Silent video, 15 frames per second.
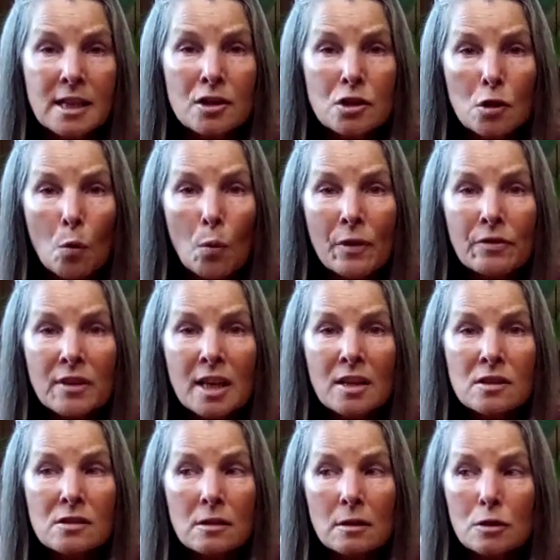And so when
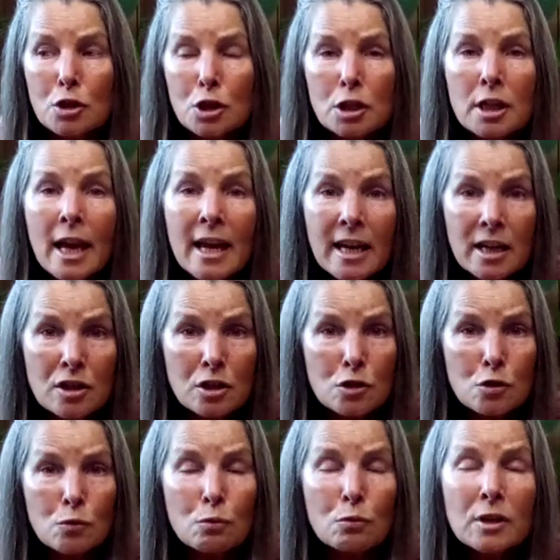things change,
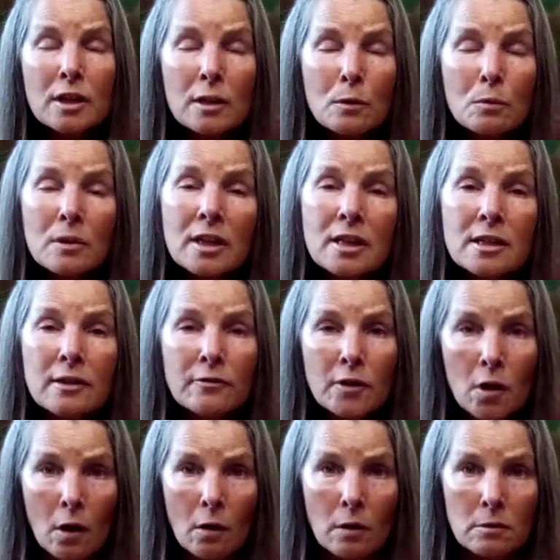it's really, really
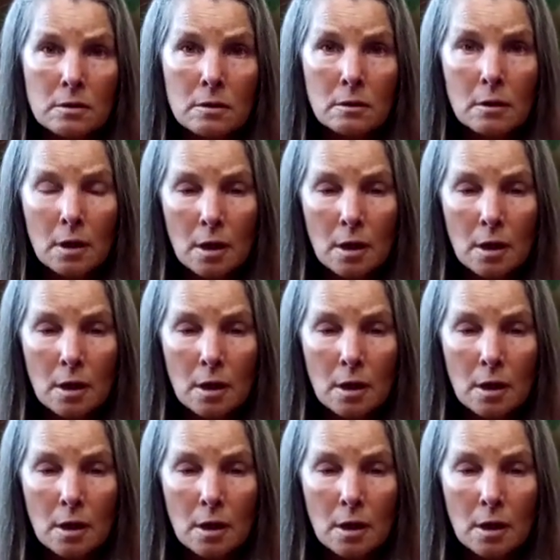difficult.